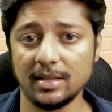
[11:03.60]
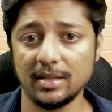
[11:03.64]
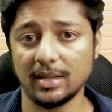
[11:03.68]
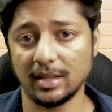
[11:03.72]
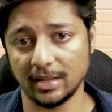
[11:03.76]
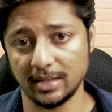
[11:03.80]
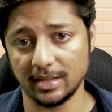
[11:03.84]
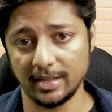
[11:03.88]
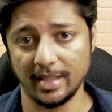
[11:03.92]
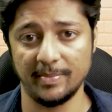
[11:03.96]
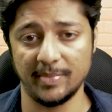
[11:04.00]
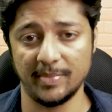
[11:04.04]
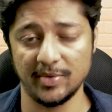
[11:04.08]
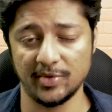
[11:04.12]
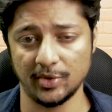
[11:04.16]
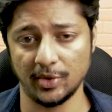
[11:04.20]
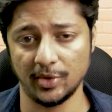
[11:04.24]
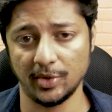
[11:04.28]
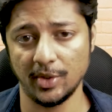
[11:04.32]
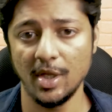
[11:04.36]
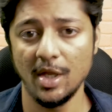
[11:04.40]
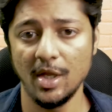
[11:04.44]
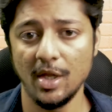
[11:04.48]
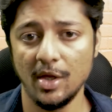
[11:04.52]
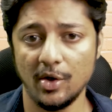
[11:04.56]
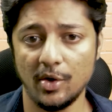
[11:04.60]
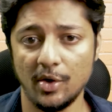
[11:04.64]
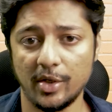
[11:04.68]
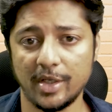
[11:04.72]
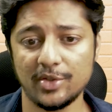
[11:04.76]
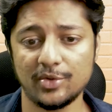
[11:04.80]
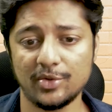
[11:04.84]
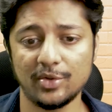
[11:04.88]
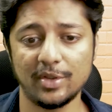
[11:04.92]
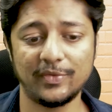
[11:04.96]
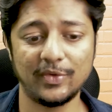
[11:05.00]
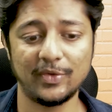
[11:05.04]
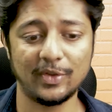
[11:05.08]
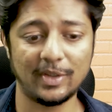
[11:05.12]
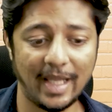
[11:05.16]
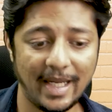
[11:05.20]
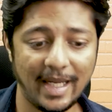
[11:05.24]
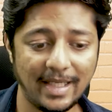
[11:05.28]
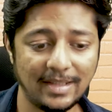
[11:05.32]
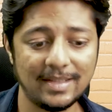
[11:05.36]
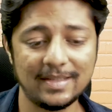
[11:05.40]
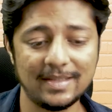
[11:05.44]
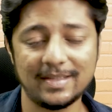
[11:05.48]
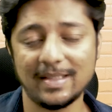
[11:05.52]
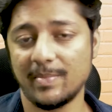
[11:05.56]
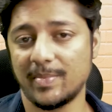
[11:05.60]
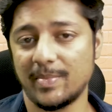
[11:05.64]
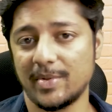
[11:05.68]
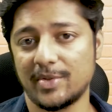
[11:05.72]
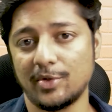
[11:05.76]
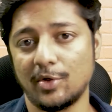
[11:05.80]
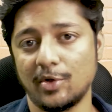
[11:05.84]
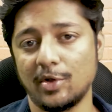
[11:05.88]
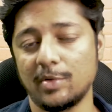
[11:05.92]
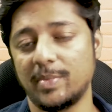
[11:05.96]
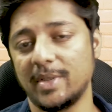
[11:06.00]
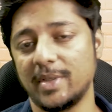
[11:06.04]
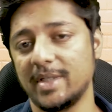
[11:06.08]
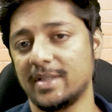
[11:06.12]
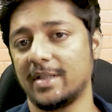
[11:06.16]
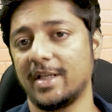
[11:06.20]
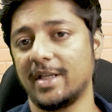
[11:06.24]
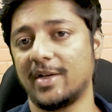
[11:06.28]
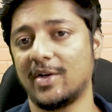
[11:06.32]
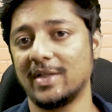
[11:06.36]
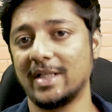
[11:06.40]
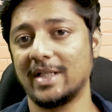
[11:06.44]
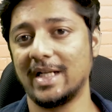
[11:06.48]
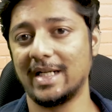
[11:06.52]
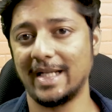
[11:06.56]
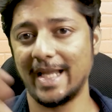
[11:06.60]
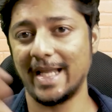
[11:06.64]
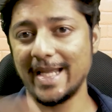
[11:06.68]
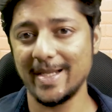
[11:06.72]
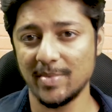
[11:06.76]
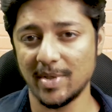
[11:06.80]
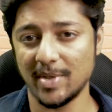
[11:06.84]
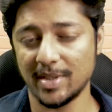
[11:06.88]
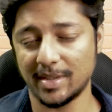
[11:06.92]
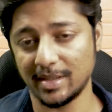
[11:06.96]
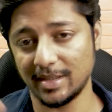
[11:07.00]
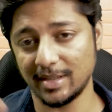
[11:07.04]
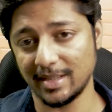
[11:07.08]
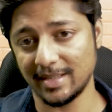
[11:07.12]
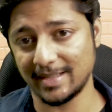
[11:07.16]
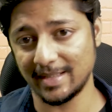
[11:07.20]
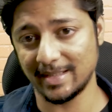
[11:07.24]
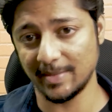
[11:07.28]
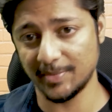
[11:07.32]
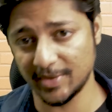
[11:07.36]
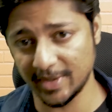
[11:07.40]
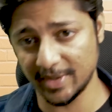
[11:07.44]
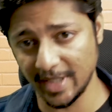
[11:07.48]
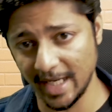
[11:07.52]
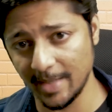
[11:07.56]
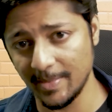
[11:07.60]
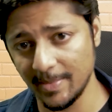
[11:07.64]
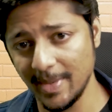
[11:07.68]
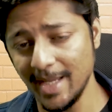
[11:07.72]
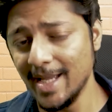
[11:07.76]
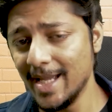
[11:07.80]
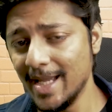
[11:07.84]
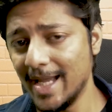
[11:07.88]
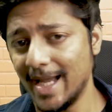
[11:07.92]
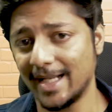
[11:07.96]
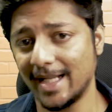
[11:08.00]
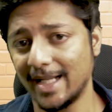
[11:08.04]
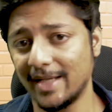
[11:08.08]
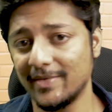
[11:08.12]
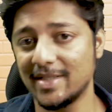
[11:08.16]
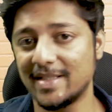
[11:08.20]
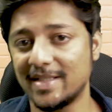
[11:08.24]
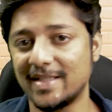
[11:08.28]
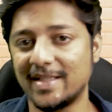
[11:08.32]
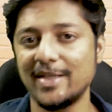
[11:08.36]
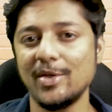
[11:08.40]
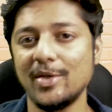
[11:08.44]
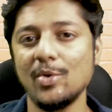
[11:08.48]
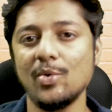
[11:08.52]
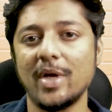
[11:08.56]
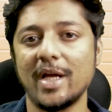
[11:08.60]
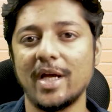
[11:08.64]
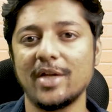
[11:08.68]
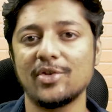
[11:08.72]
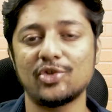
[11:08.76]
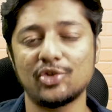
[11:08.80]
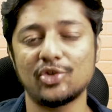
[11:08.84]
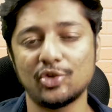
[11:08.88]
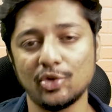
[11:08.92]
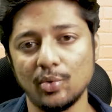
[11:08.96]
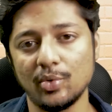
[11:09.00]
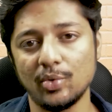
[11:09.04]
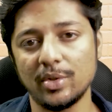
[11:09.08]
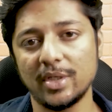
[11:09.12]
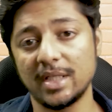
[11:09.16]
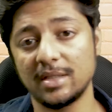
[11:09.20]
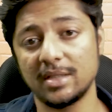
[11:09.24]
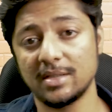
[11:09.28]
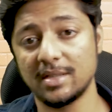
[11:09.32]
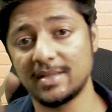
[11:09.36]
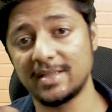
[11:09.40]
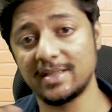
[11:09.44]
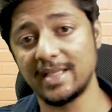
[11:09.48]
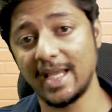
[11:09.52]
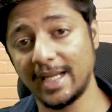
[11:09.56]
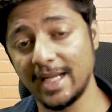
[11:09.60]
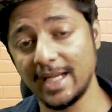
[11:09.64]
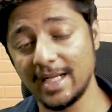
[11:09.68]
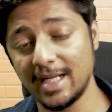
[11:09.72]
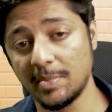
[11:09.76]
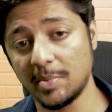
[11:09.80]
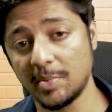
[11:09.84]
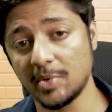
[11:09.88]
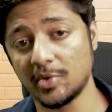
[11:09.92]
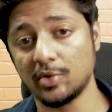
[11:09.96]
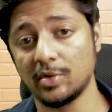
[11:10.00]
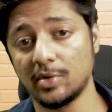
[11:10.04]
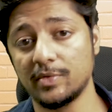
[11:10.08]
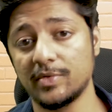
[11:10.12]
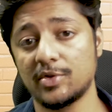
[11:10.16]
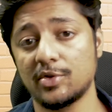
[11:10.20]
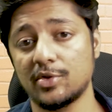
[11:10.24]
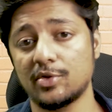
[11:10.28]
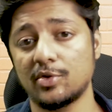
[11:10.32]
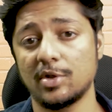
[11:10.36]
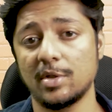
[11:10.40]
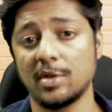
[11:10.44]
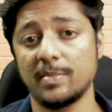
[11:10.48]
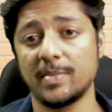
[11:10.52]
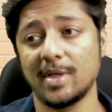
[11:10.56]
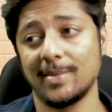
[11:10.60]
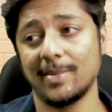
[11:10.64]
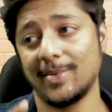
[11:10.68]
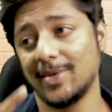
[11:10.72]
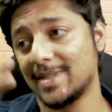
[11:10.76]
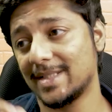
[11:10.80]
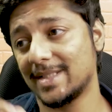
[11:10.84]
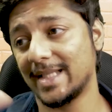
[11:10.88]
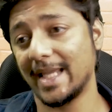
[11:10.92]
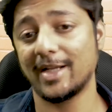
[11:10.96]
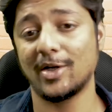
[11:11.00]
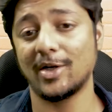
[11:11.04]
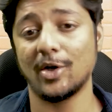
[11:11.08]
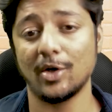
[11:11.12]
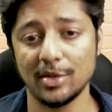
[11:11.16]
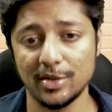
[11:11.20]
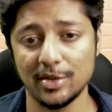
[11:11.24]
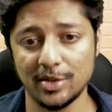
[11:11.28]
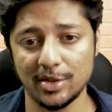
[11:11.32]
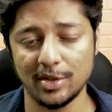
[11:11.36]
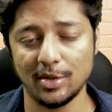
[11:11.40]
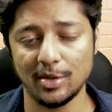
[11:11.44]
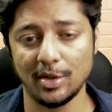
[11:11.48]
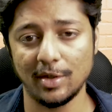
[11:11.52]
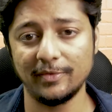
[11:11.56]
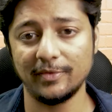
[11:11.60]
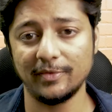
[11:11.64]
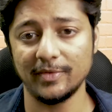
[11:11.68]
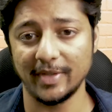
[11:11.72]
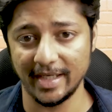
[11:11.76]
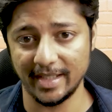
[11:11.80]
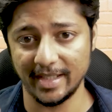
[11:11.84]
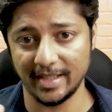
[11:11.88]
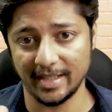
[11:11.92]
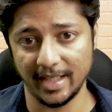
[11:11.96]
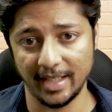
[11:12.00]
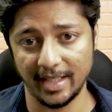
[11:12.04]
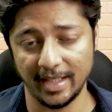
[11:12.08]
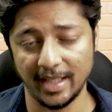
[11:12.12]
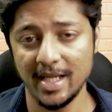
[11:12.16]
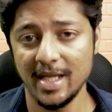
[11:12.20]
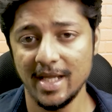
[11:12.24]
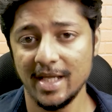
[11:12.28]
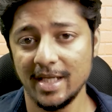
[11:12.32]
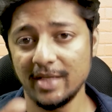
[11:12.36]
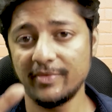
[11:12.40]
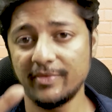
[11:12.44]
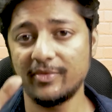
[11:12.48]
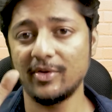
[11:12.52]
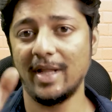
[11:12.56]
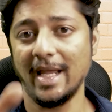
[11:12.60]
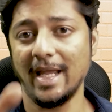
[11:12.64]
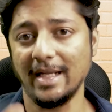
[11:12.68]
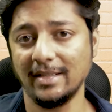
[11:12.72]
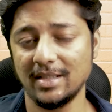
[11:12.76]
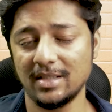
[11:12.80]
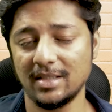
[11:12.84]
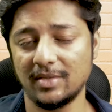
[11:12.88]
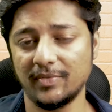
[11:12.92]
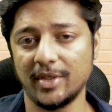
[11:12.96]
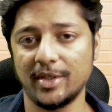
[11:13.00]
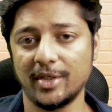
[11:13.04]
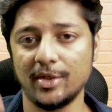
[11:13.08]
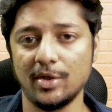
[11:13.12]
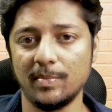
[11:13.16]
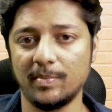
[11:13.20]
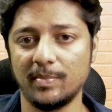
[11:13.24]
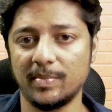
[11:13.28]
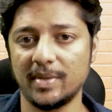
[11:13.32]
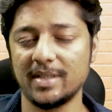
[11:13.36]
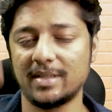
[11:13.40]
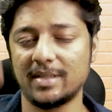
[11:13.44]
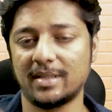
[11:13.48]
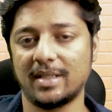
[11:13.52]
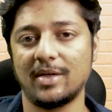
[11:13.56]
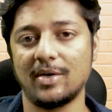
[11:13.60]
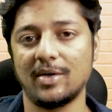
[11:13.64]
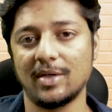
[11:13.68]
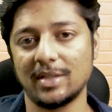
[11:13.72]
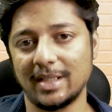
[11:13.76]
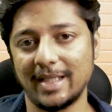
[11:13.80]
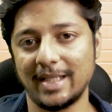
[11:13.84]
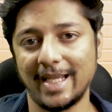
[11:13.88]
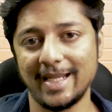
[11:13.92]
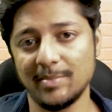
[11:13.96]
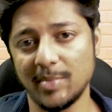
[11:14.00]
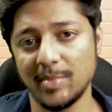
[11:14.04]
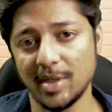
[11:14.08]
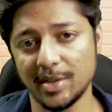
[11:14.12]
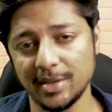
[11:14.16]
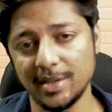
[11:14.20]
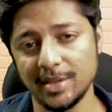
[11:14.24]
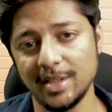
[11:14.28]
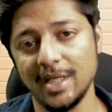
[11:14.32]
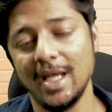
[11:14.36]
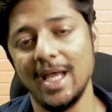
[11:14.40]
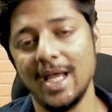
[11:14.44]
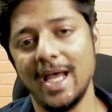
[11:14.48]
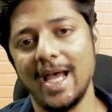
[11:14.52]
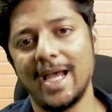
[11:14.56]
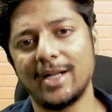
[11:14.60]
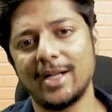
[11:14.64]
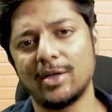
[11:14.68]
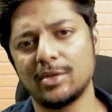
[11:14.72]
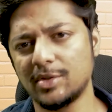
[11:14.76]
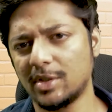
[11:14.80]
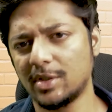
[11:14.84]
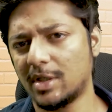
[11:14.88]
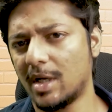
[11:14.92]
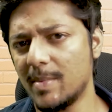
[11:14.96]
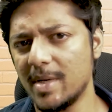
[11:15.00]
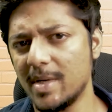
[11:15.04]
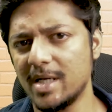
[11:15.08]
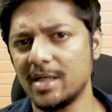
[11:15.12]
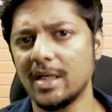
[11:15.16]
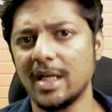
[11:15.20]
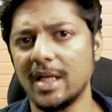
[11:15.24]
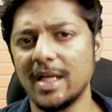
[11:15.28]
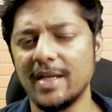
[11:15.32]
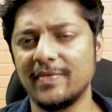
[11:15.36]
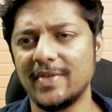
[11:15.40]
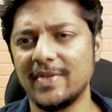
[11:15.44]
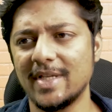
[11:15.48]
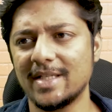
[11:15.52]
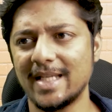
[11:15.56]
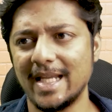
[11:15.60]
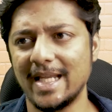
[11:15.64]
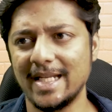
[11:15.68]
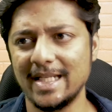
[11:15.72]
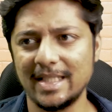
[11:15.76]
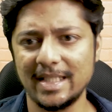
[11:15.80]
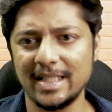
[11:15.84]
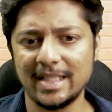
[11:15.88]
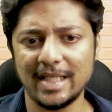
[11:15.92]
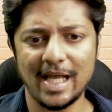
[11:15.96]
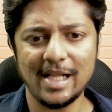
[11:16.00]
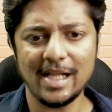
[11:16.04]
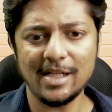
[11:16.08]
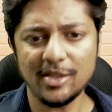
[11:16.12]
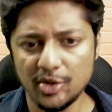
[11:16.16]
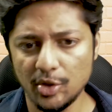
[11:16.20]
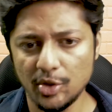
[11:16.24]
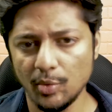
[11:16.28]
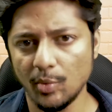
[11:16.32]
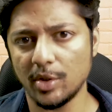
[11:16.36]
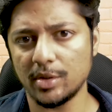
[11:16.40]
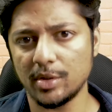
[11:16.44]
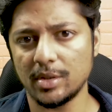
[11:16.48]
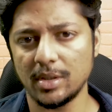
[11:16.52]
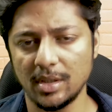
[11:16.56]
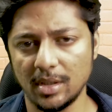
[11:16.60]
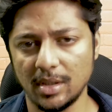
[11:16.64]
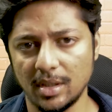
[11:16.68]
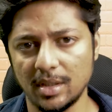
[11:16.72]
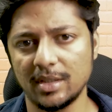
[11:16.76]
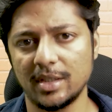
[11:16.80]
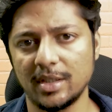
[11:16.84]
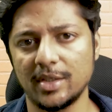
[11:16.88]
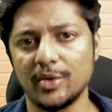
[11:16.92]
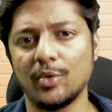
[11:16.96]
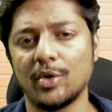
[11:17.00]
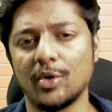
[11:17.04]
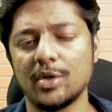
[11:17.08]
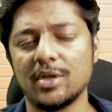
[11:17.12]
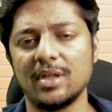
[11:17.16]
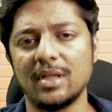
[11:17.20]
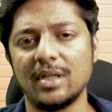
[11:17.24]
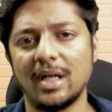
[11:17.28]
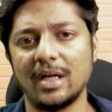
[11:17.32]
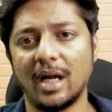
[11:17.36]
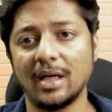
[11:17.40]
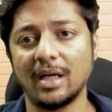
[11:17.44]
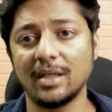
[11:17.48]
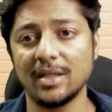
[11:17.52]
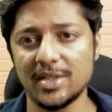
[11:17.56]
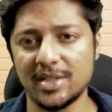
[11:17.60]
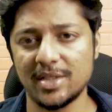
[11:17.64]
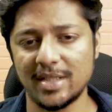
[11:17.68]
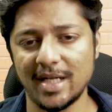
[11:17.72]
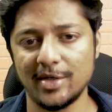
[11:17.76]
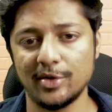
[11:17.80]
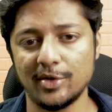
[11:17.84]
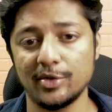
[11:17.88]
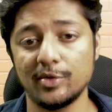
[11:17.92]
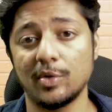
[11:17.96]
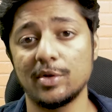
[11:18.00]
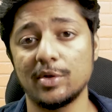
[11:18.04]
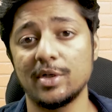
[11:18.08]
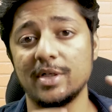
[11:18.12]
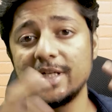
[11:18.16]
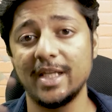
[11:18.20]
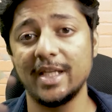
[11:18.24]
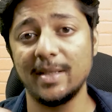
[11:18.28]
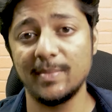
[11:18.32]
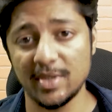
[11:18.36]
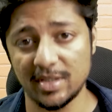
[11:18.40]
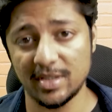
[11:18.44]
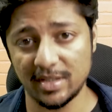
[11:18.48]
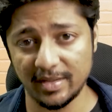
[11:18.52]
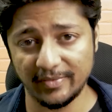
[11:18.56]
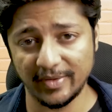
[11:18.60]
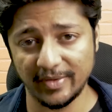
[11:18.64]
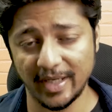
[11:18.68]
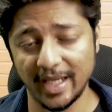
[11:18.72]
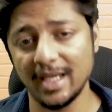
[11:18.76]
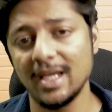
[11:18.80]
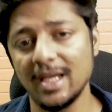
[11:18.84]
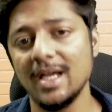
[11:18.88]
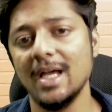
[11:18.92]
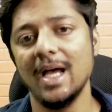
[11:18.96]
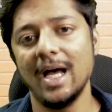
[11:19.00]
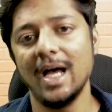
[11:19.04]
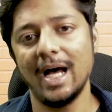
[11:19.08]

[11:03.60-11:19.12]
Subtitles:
another episode. Okay, so if you like this episode, please click on that like button and subscribe, and I will see you guys soon in the second episode, which is going to be about psychology of day trading. If you like this video, please click on the like button and also comment if there's anything else you want to learn, that you want to understand or you want to demystify.